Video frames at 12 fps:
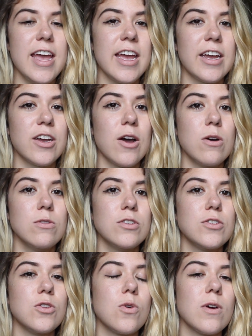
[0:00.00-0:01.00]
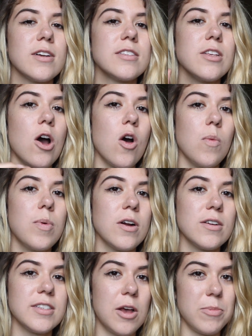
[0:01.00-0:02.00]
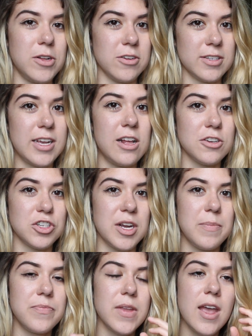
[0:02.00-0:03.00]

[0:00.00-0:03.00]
it goes towards the Hope or Zell Miller Scholarship.